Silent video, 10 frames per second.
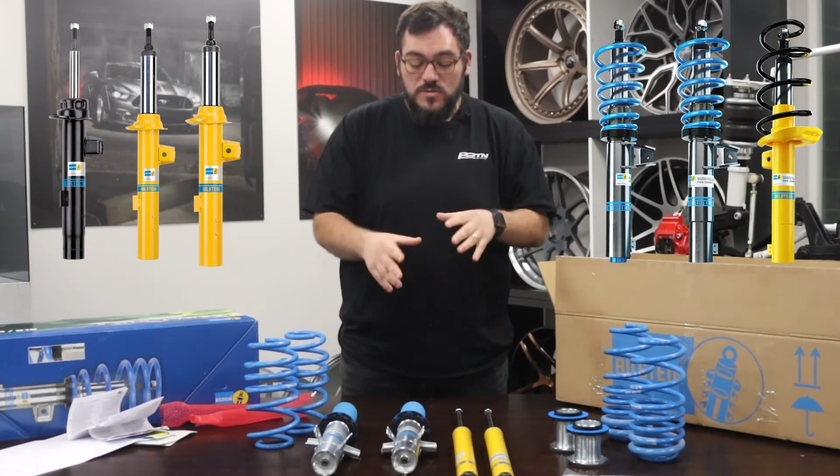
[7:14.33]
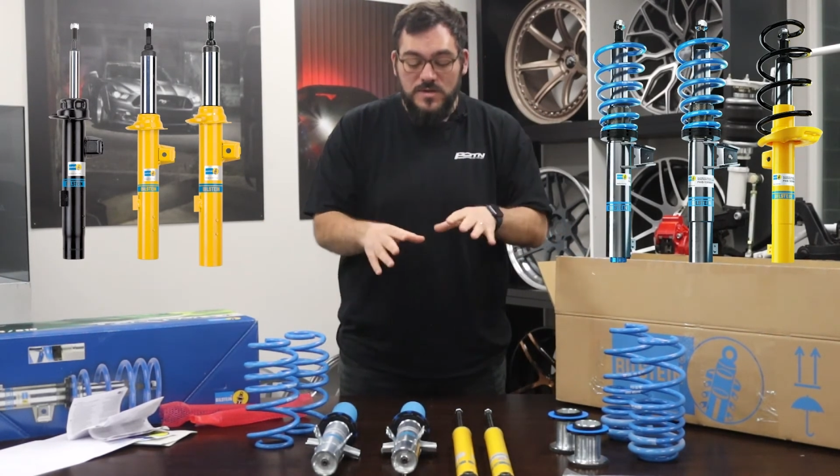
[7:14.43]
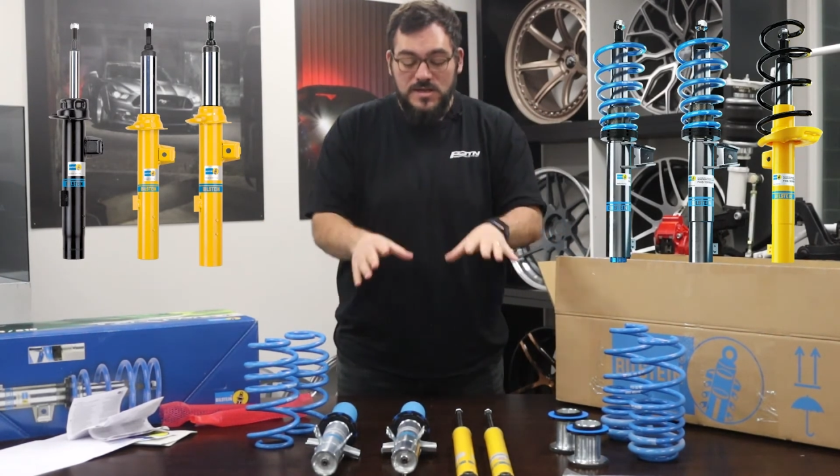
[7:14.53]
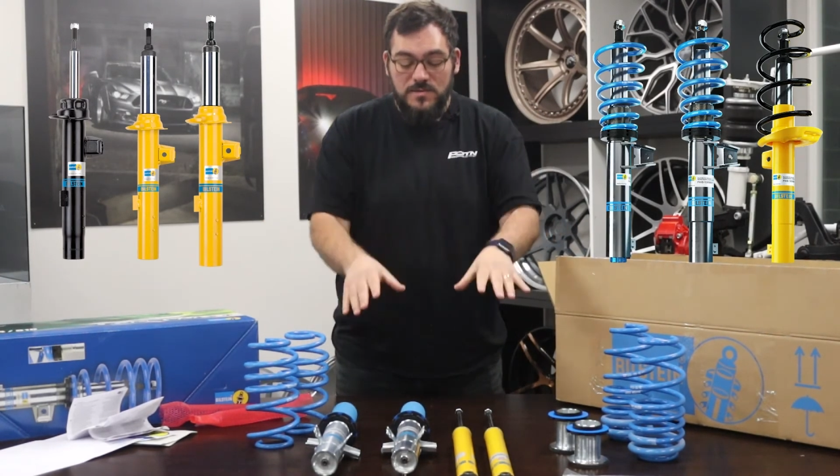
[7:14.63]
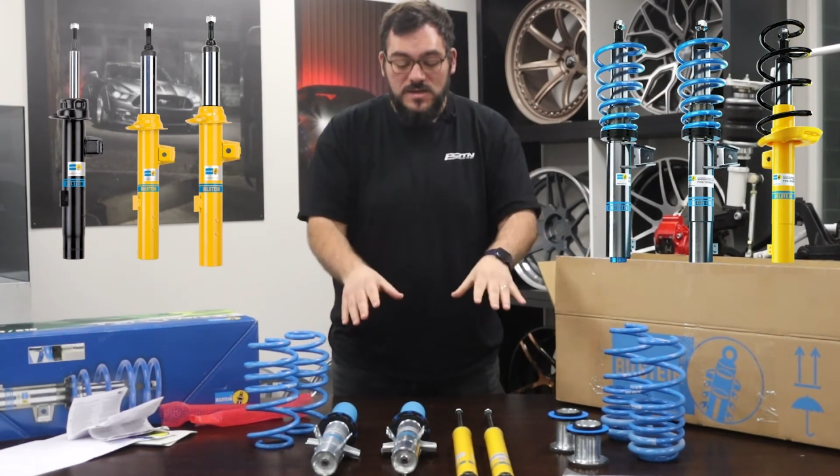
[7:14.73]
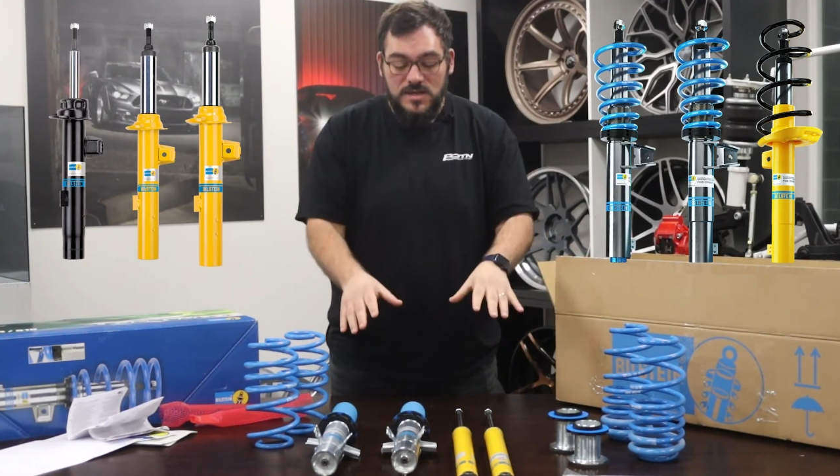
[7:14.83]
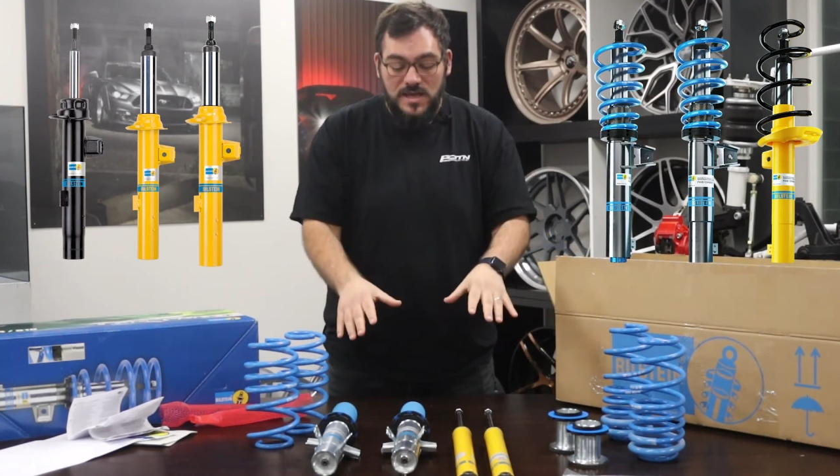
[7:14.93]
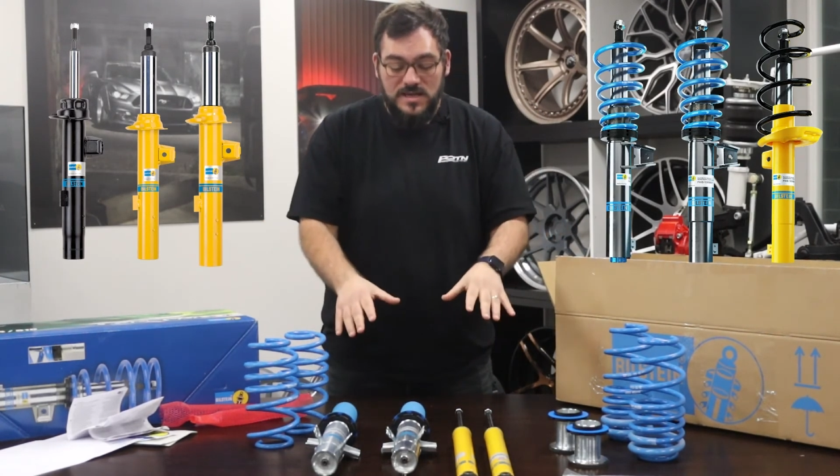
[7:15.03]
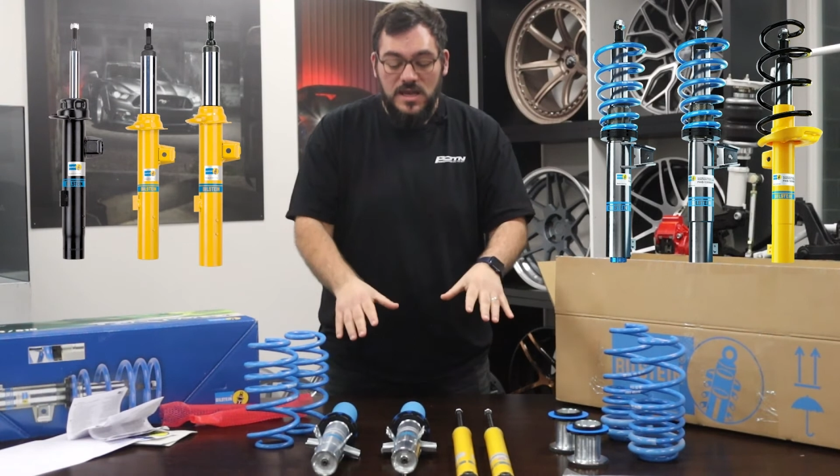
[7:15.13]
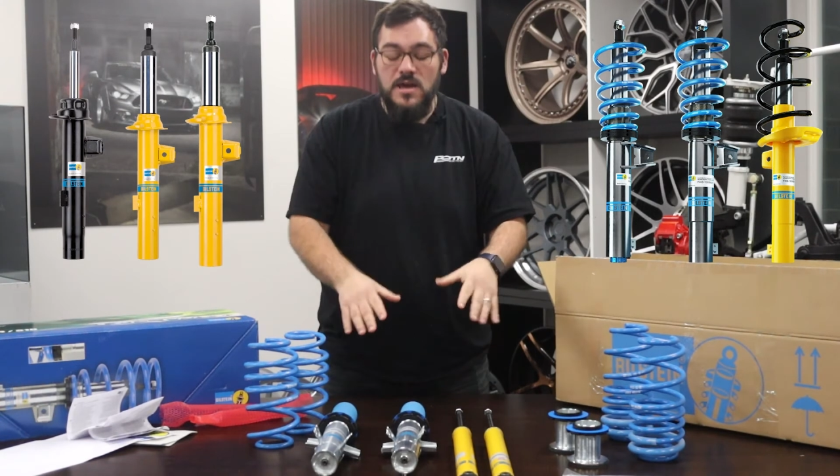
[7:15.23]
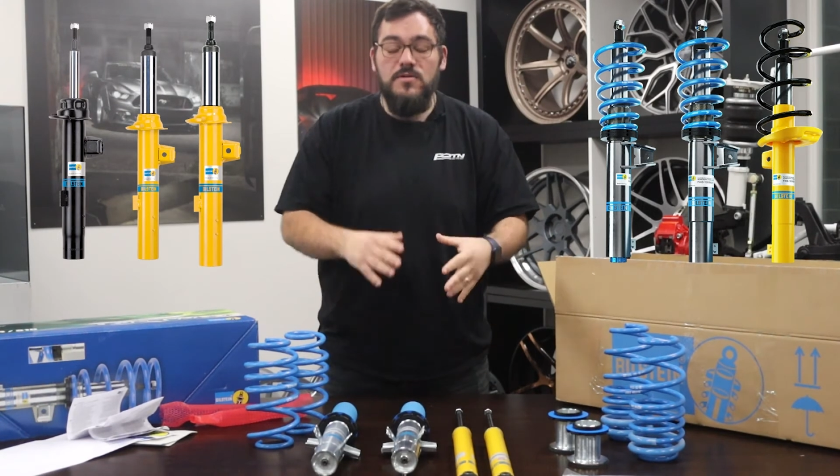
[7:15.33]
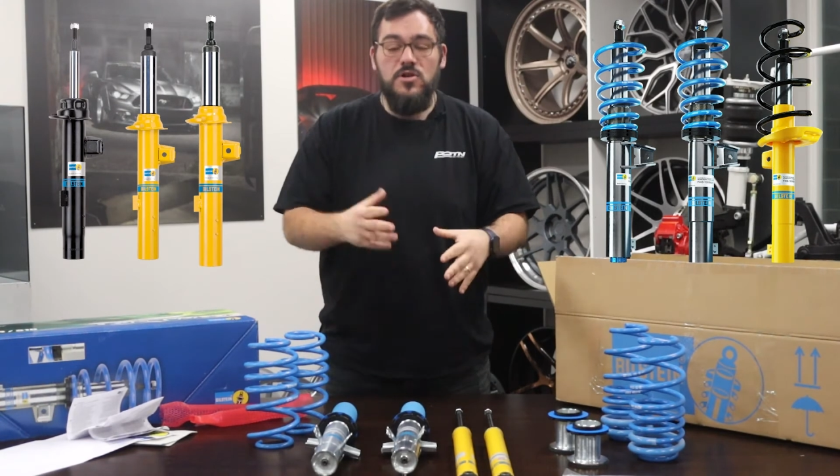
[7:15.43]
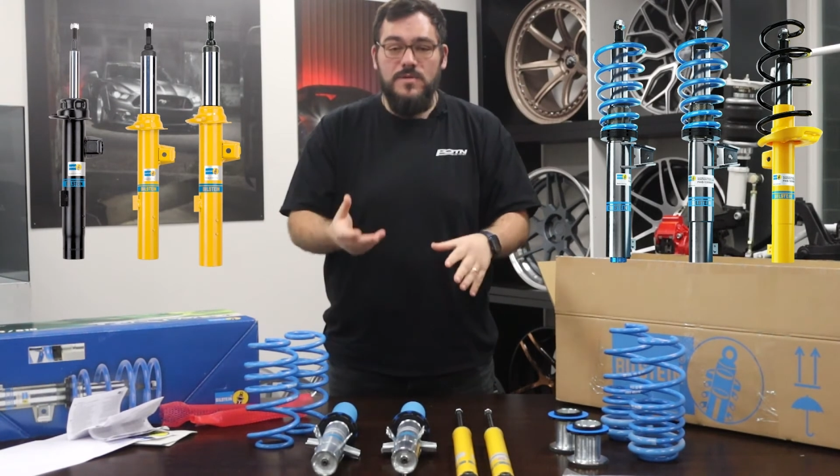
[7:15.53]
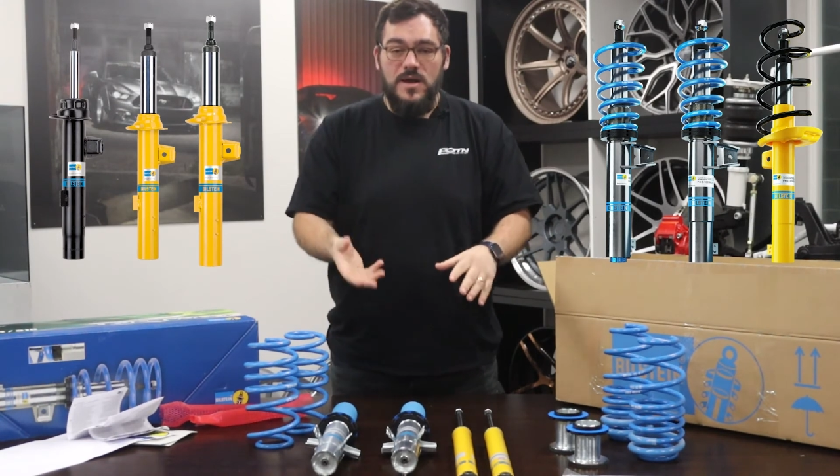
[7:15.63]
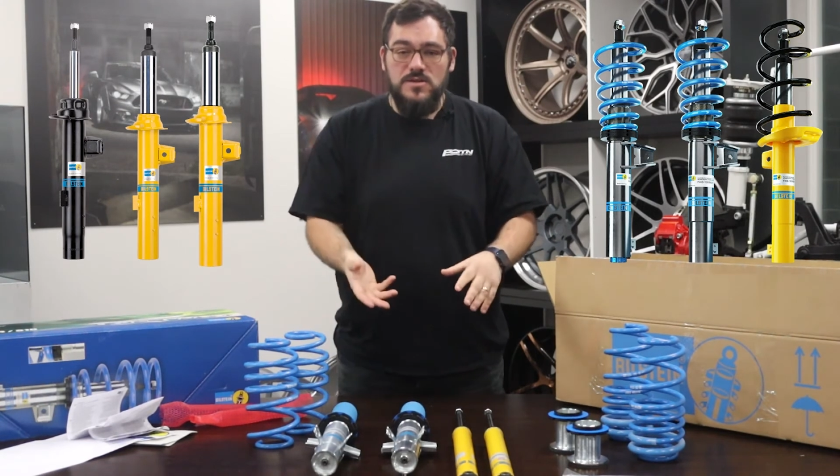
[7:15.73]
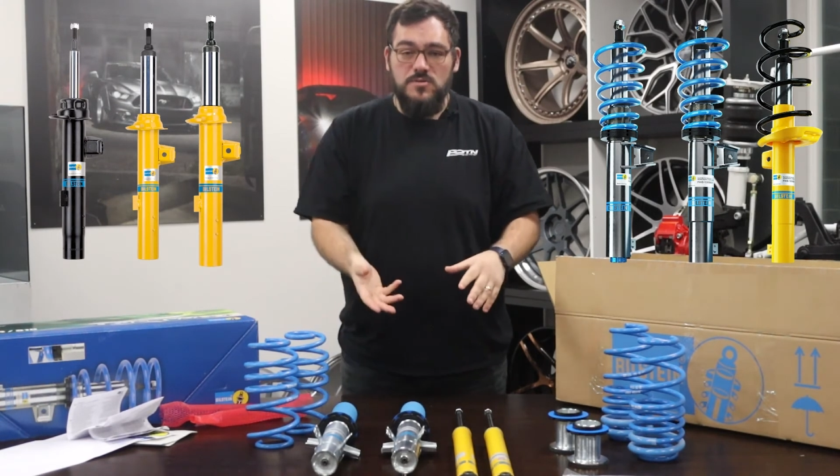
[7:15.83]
So it'll be similar to this, but you'll be able